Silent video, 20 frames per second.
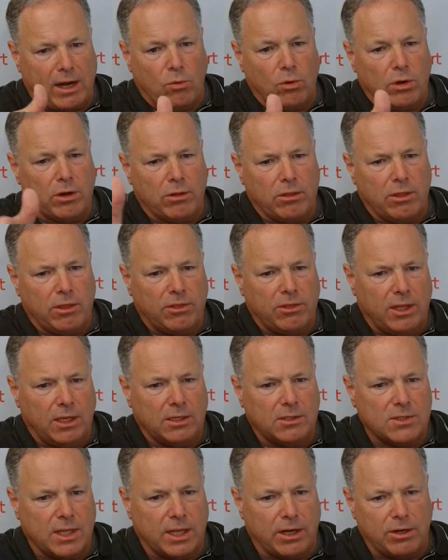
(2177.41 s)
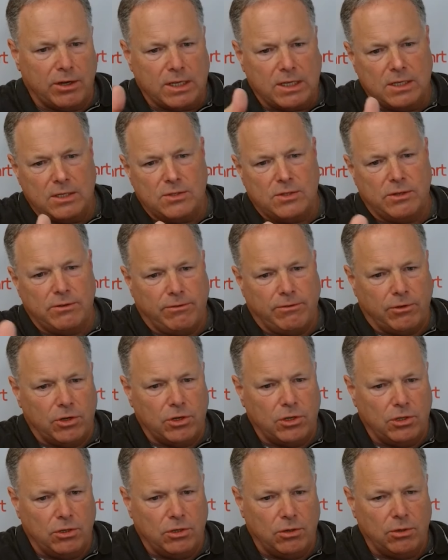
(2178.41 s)
What are the things that are easy for
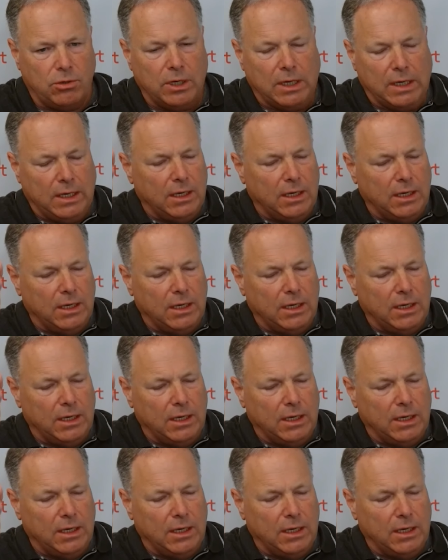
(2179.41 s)
you